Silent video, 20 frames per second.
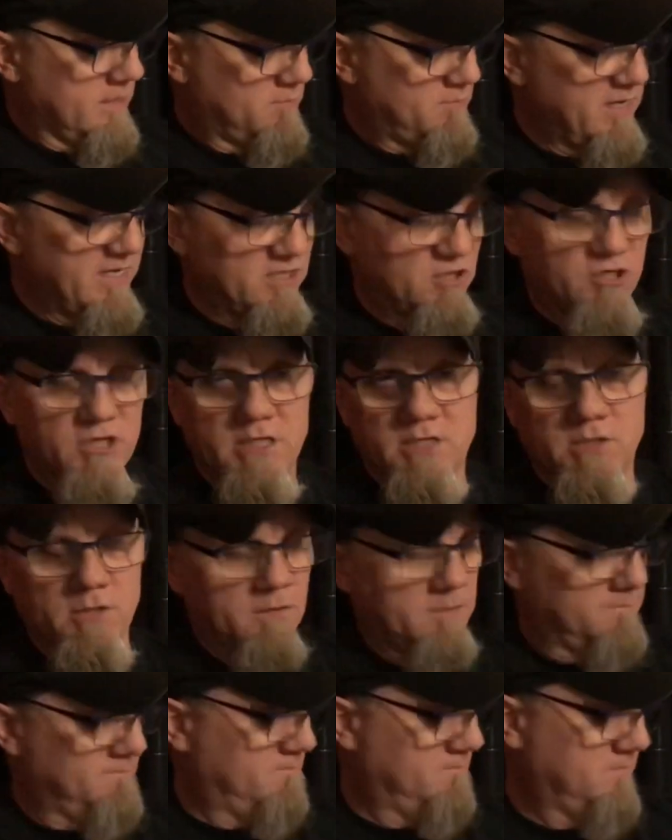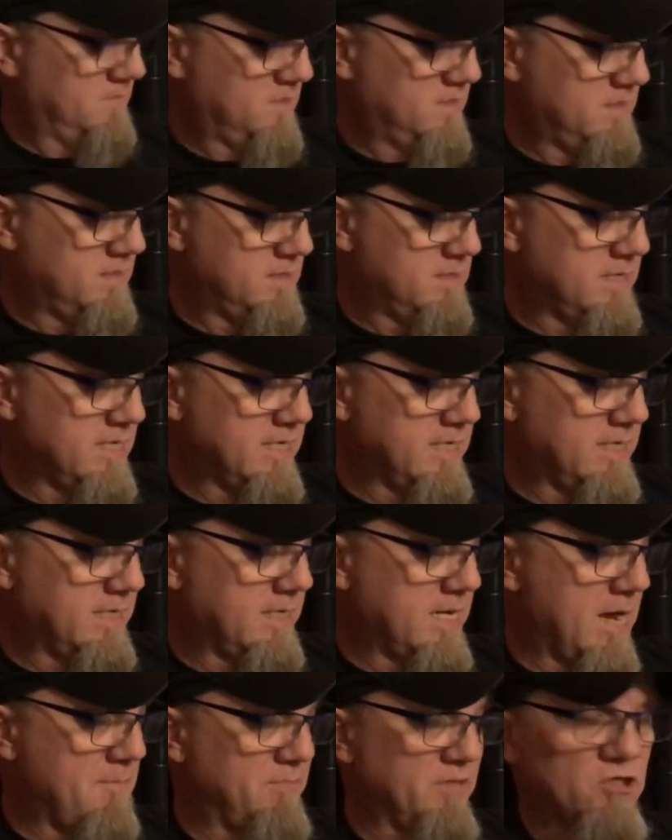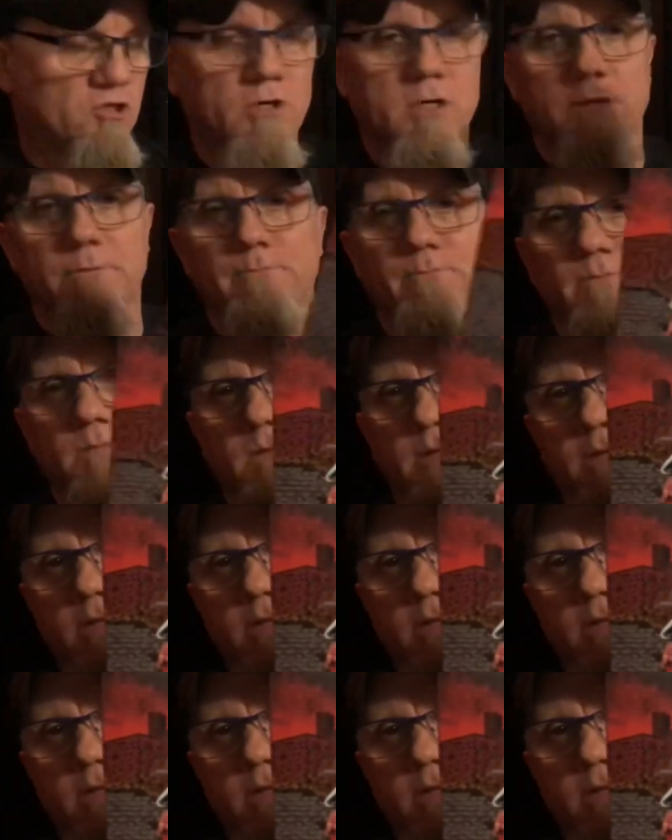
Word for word: Space Chaser, the Capitron. I